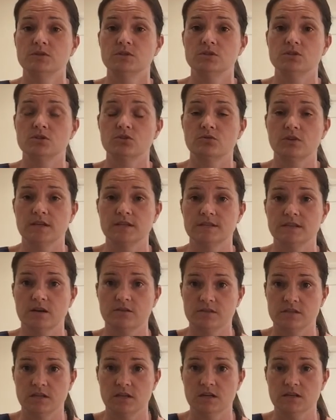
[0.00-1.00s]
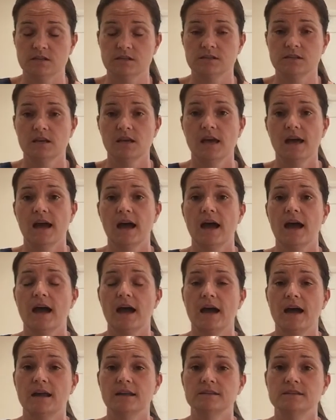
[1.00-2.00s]
degrees Celsius,
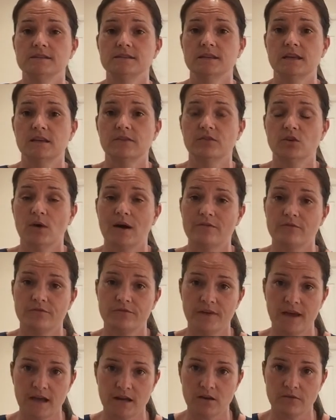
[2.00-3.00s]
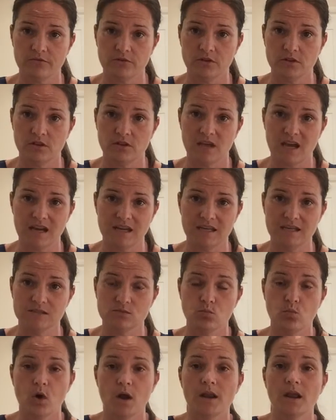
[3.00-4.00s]
and if you have a fan oven, that
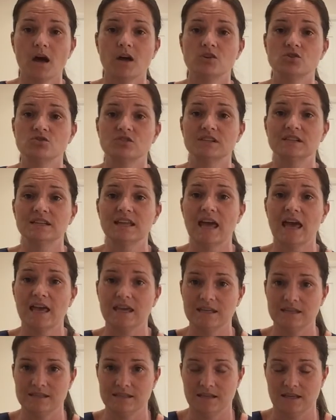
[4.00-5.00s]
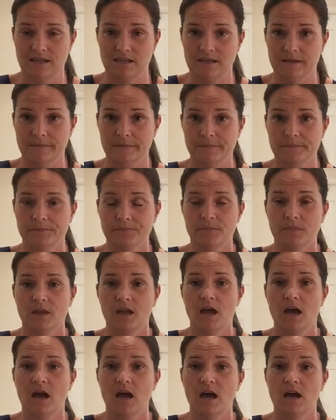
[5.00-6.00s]
is 180,
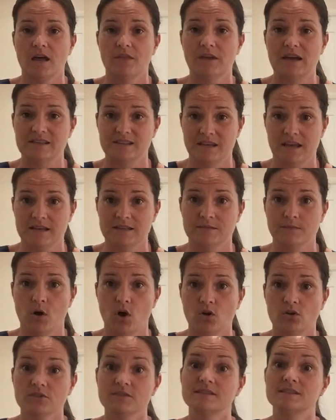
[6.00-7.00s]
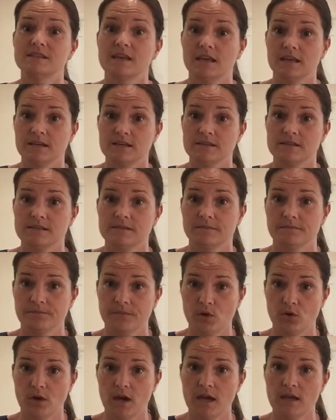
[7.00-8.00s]
and that's gas mark 6.
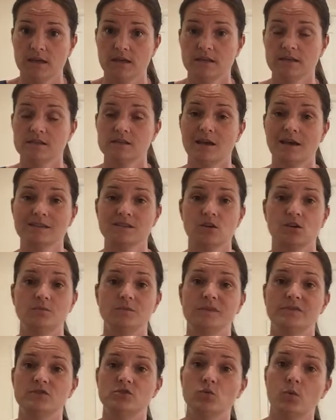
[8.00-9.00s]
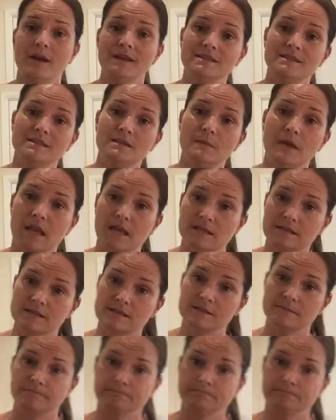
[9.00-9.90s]
Okay, so that's going to be for 20 minutes.